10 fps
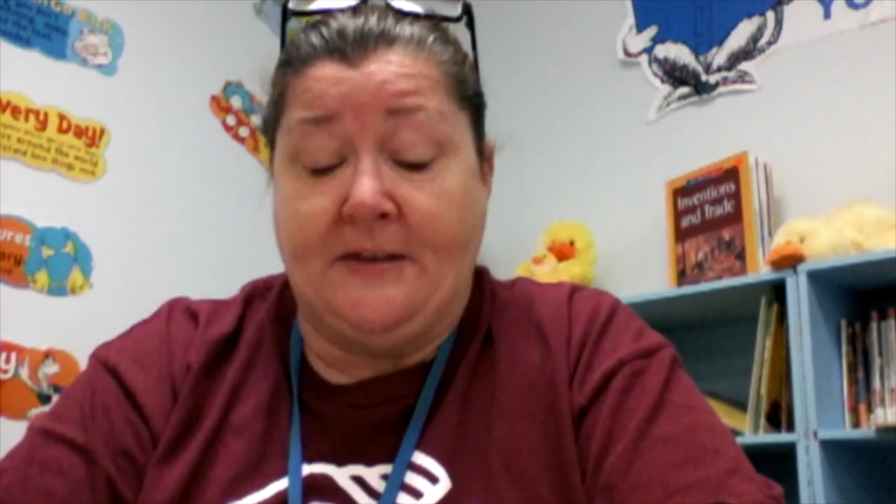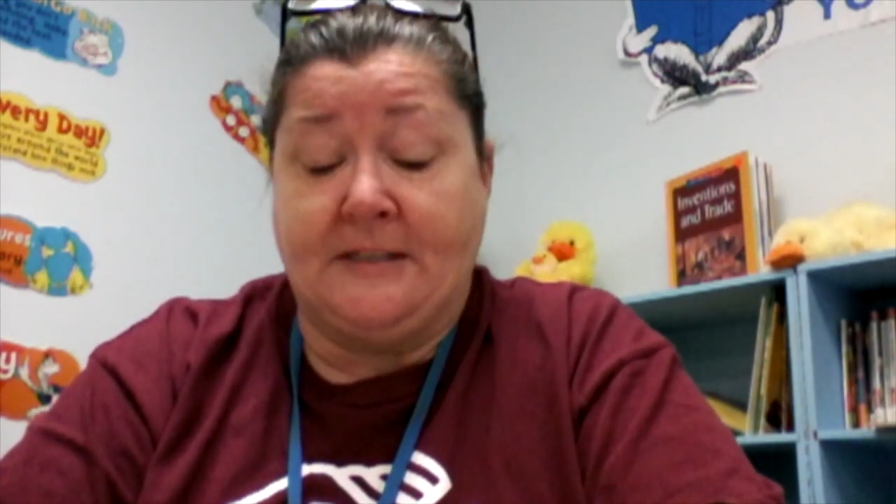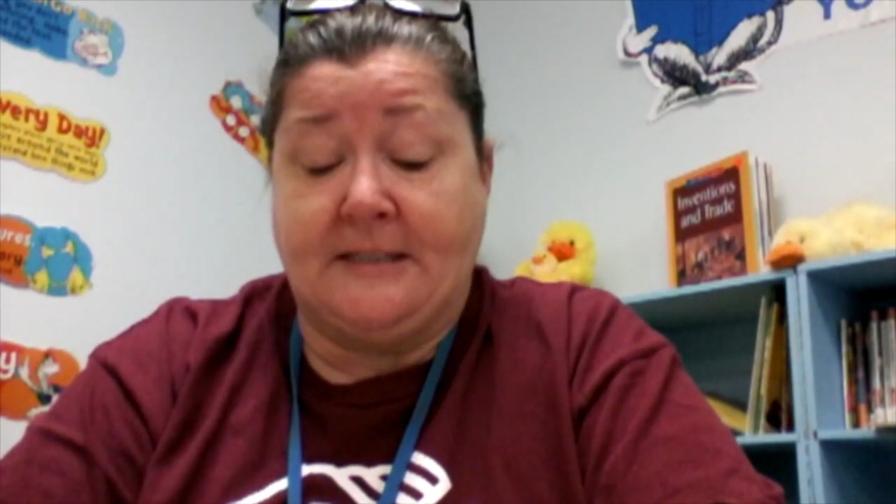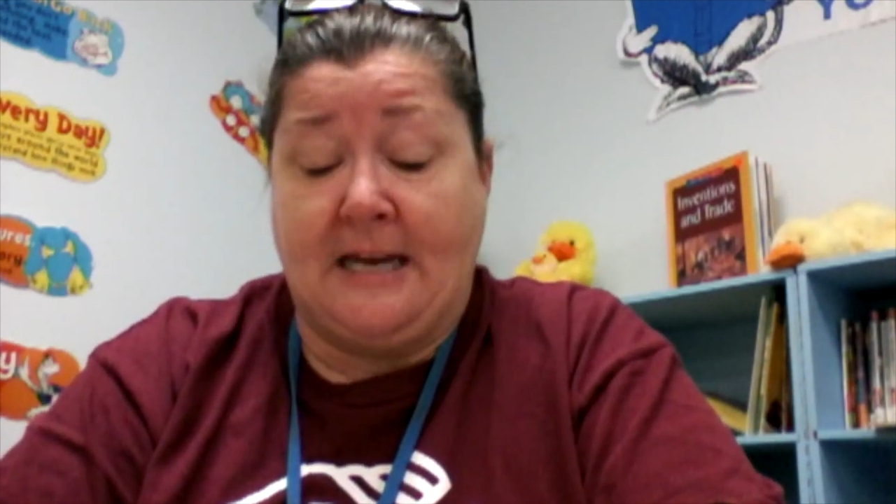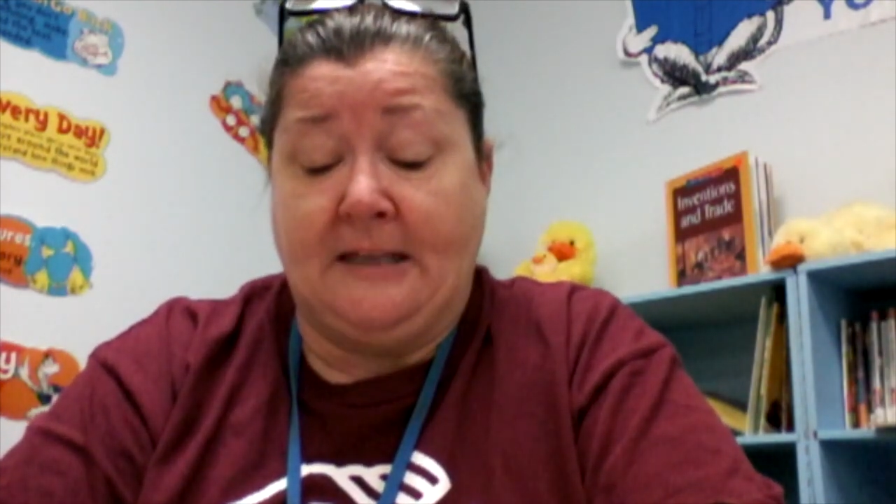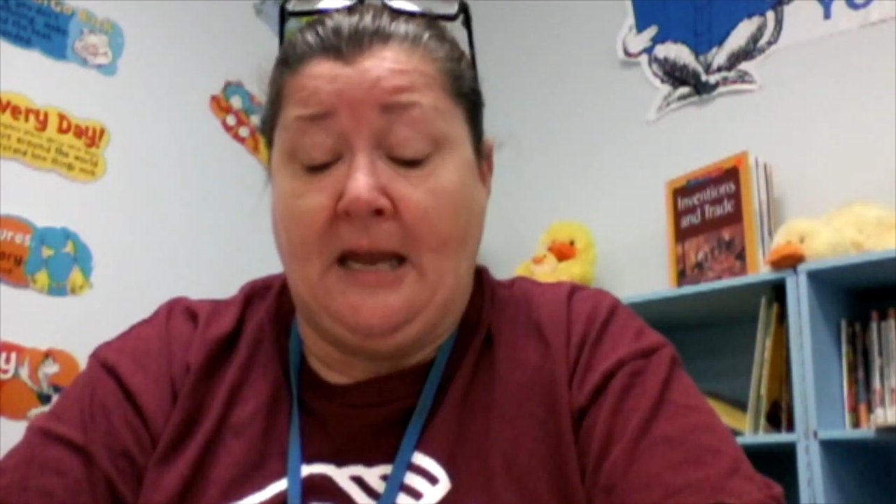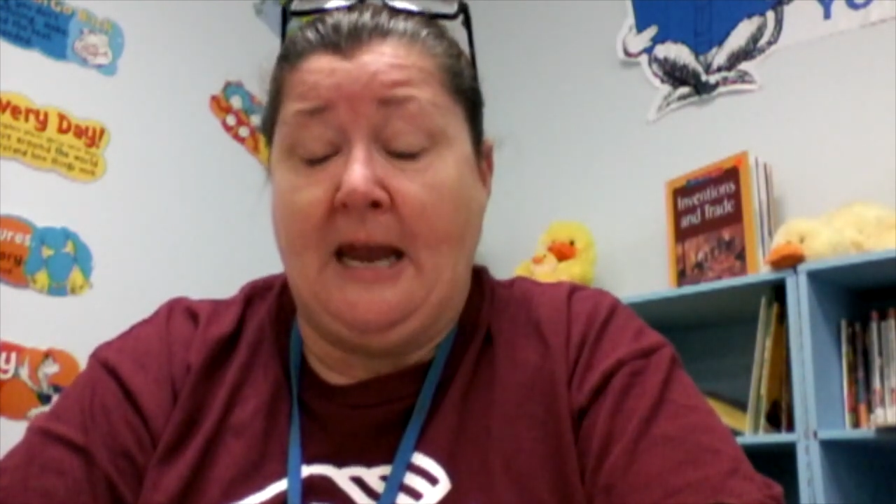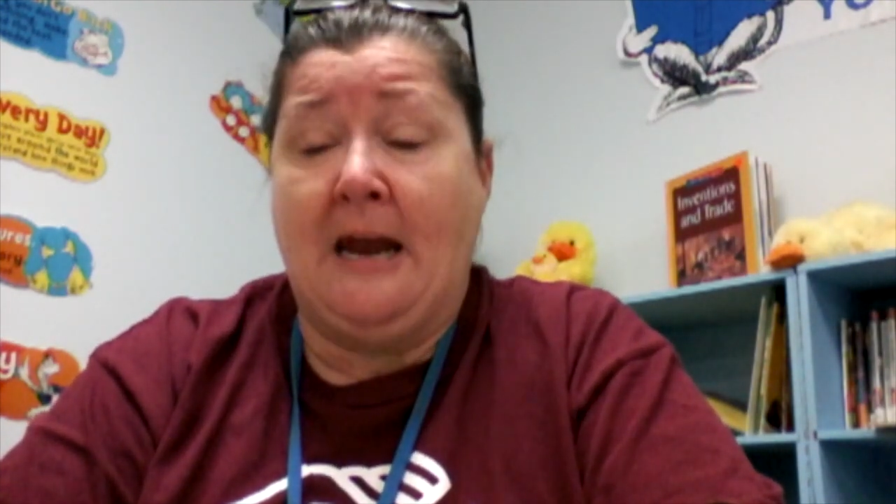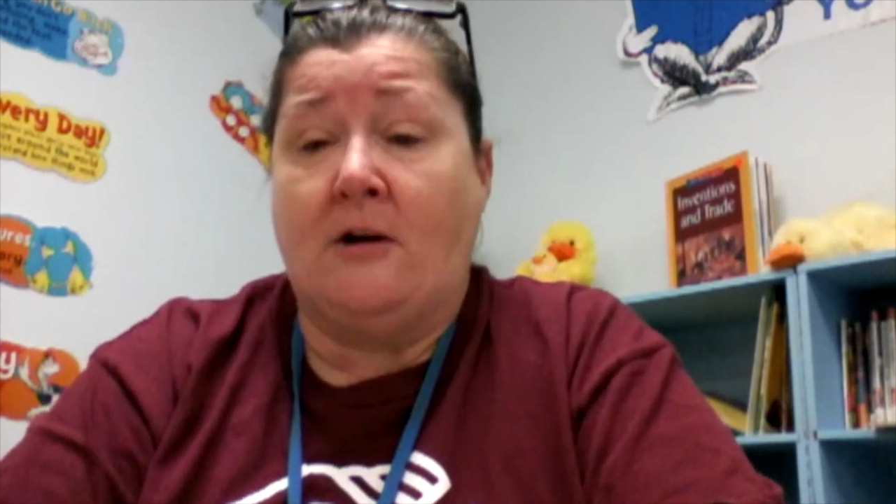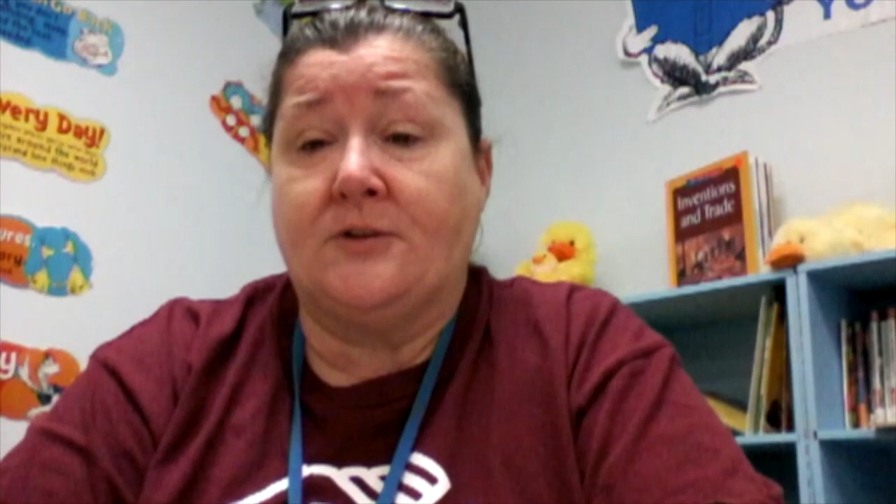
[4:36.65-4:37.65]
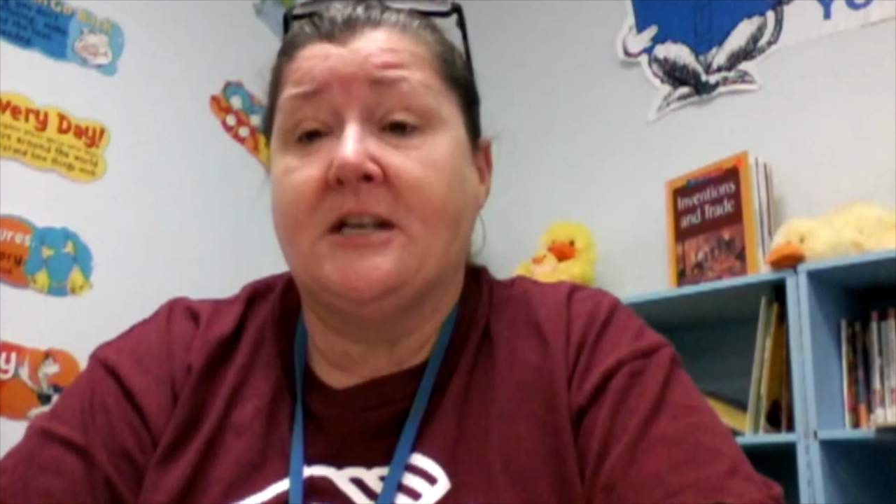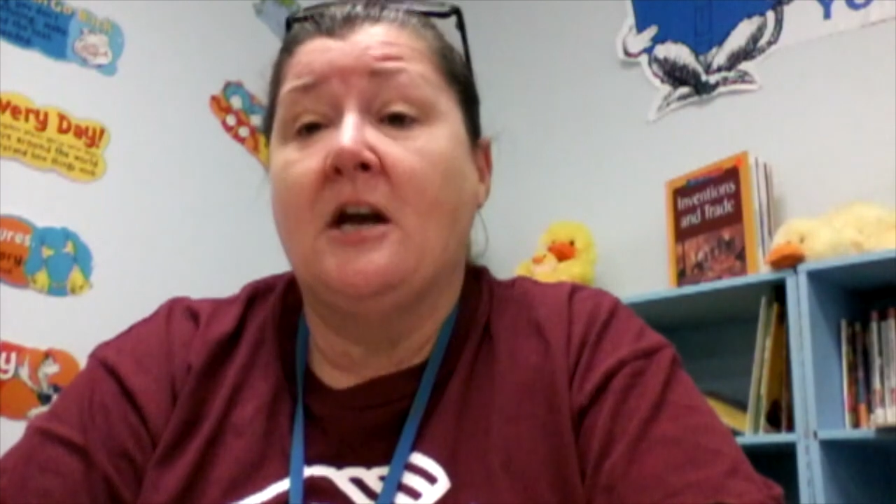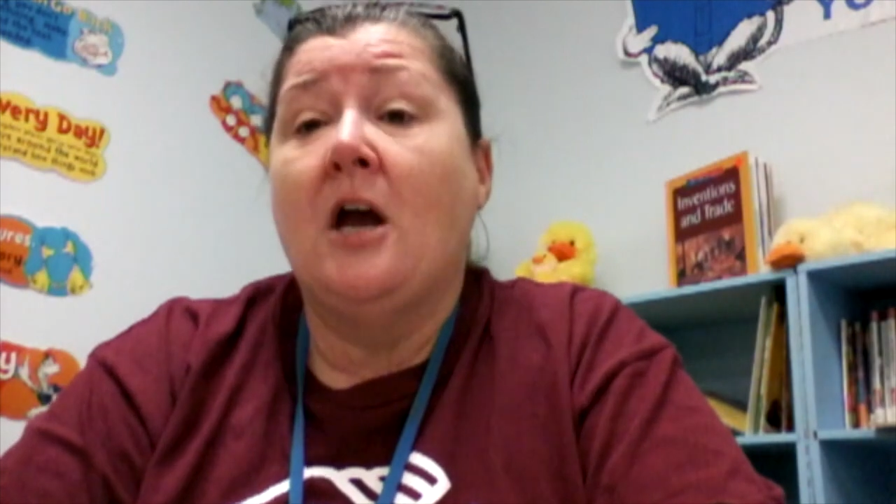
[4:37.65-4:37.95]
inside the house,